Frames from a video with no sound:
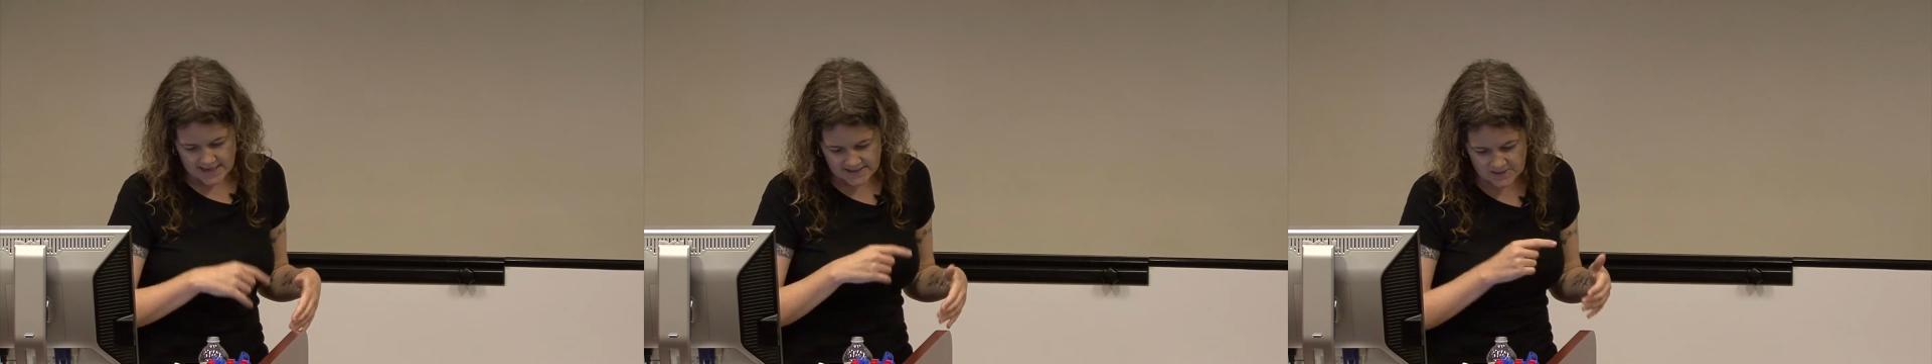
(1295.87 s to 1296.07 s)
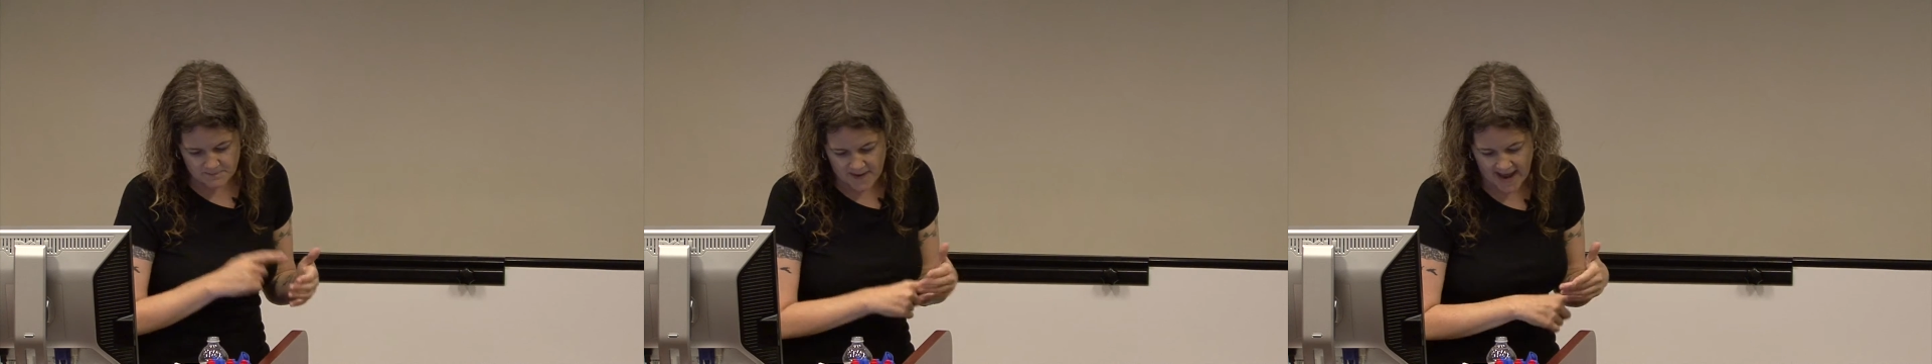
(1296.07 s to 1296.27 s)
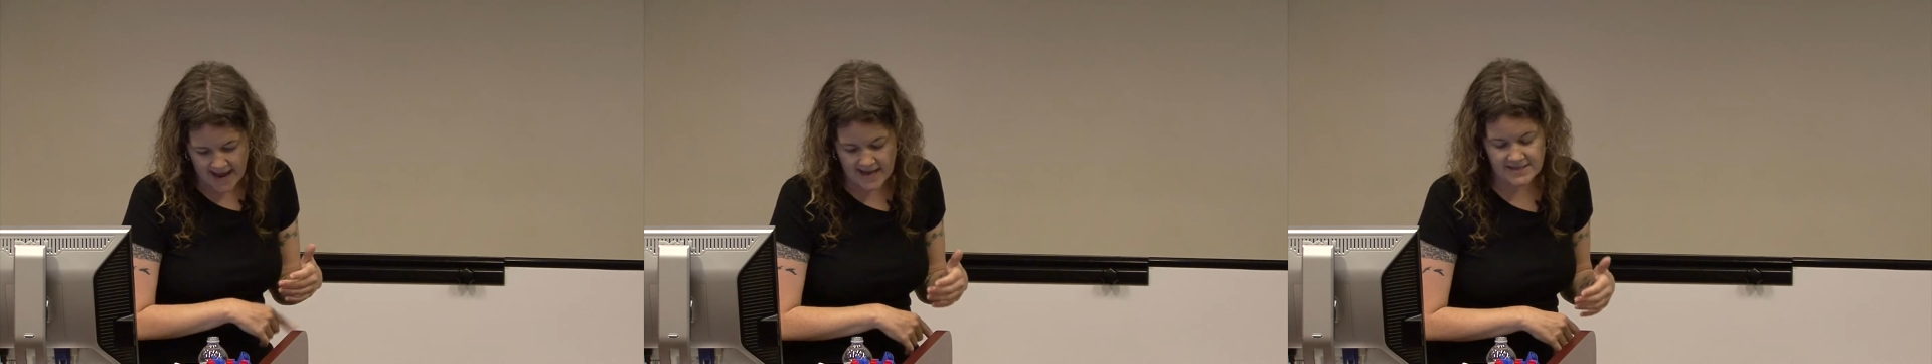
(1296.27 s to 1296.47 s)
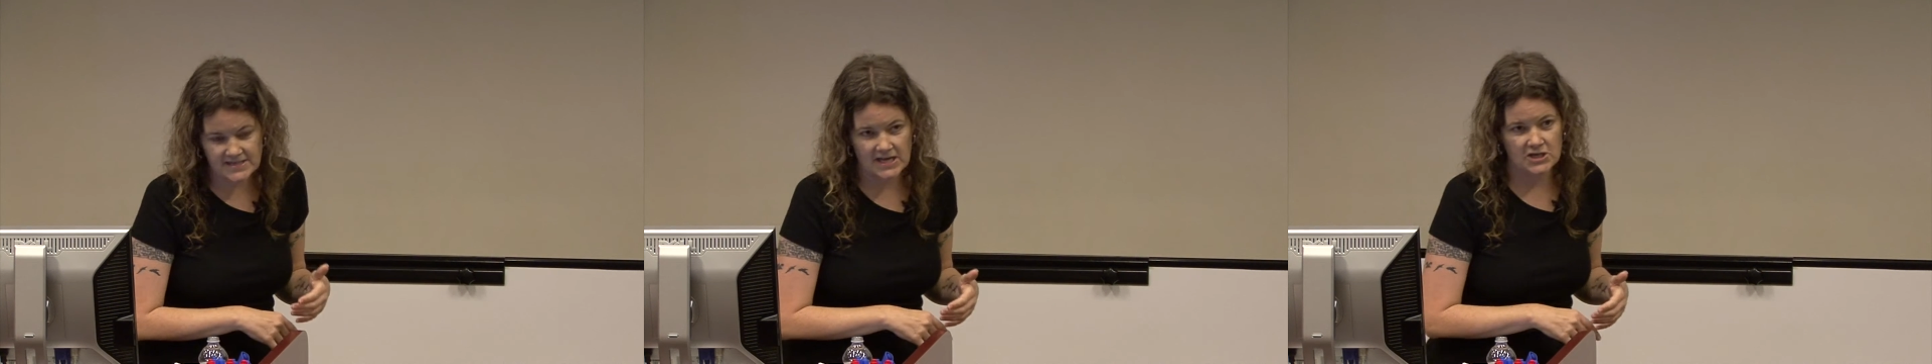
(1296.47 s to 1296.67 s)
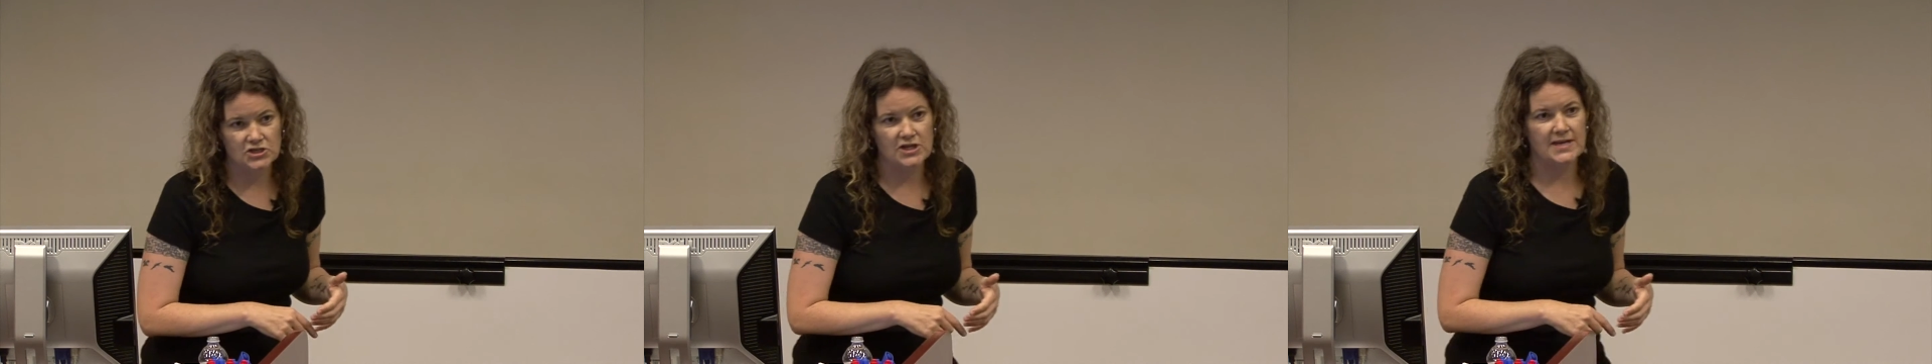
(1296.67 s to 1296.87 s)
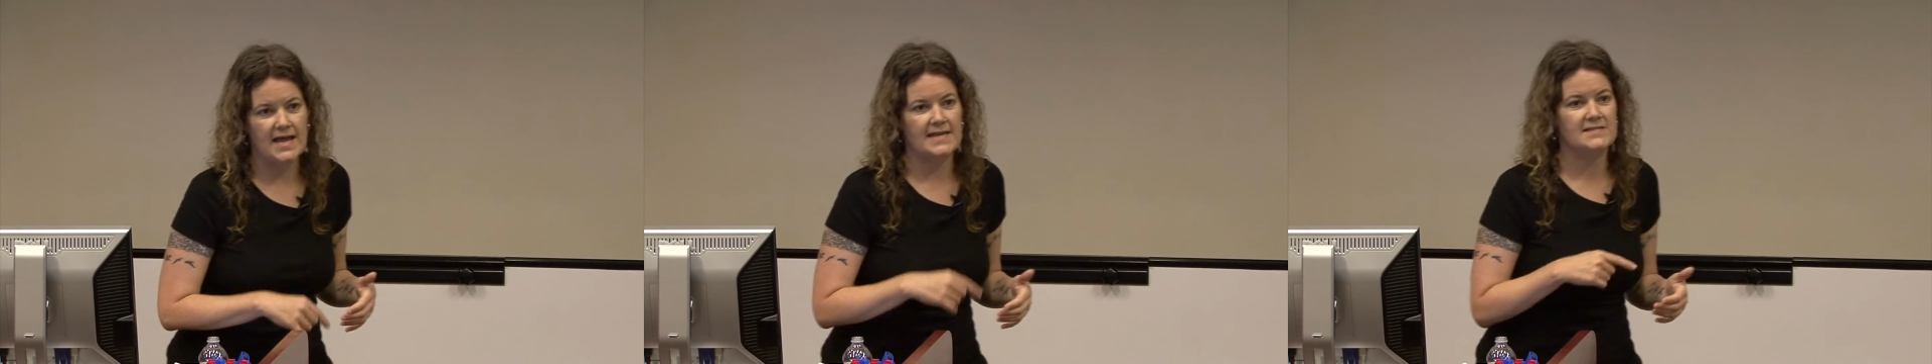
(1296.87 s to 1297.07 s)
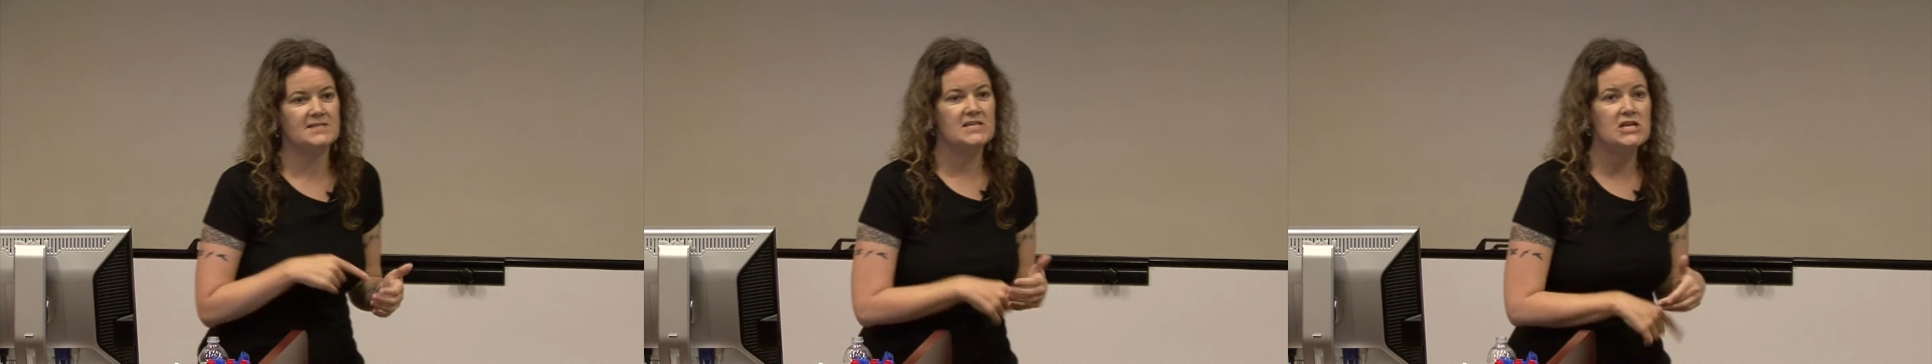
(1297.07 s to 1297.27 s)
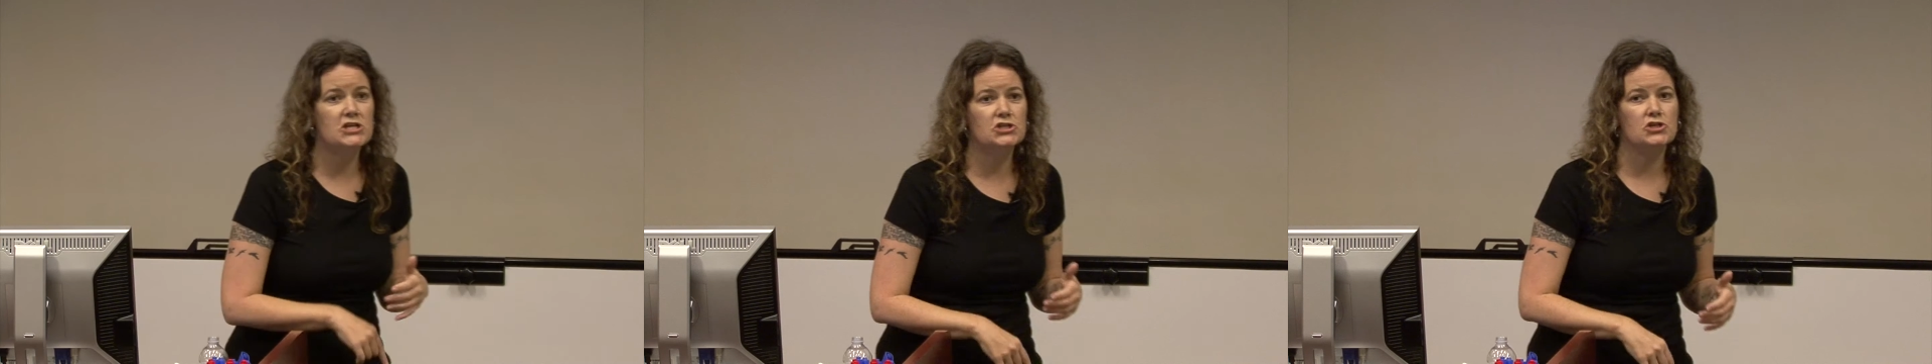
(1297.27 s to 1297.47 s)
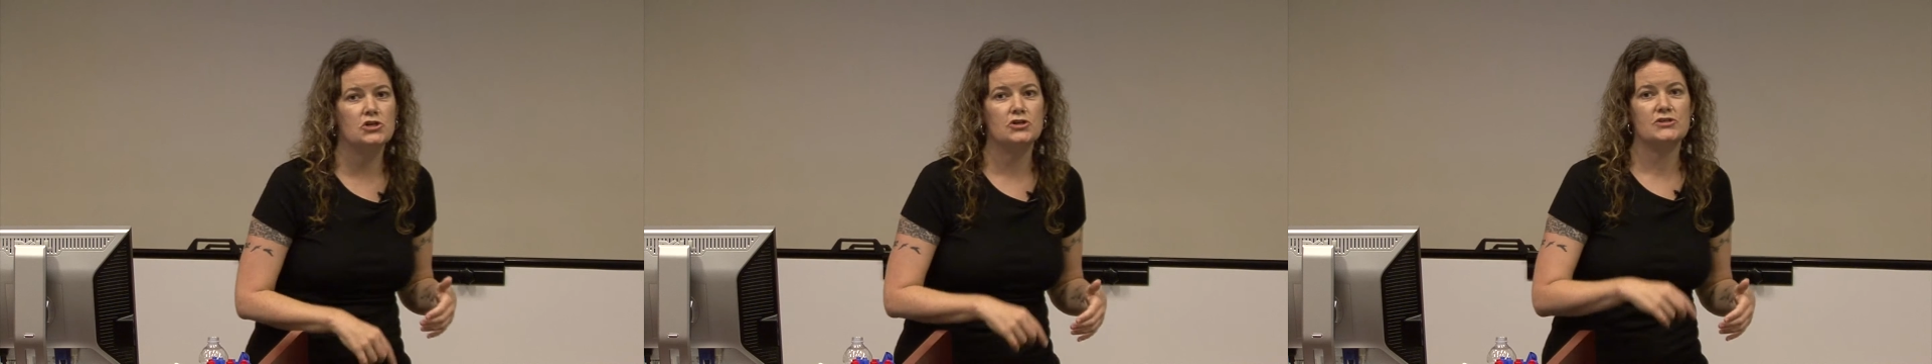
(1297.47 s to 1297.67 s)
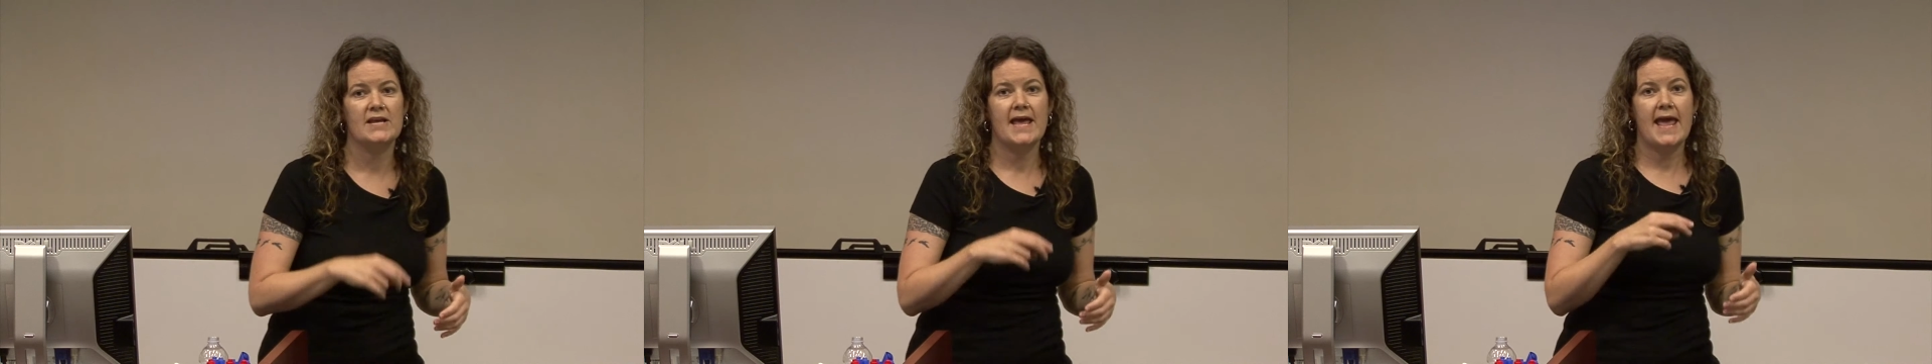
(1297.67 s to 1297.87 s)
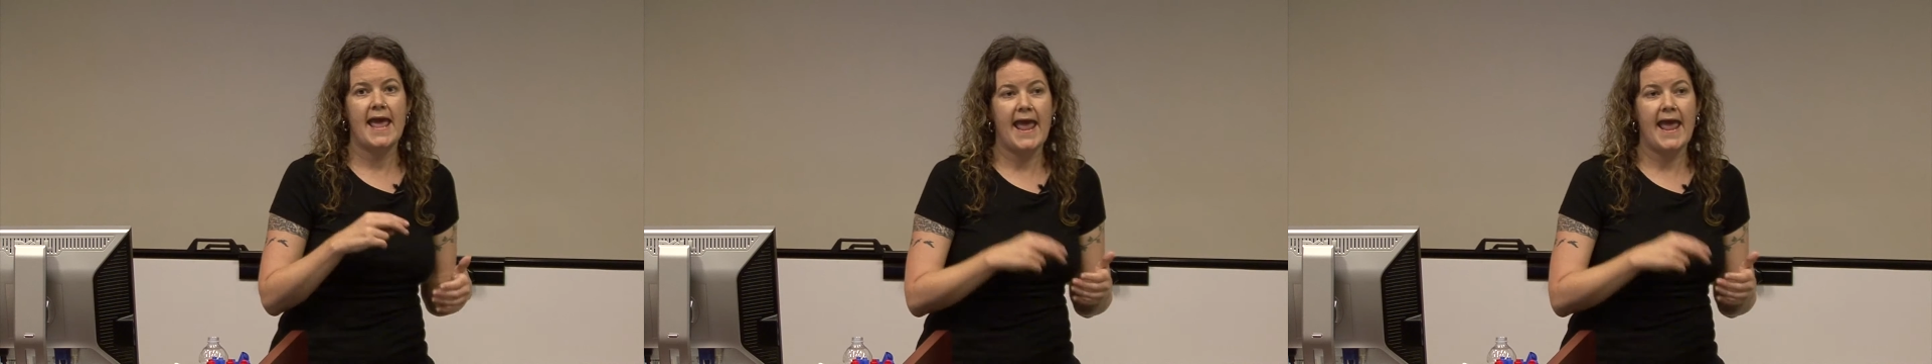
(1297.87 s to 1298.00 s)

to pay attention as teachers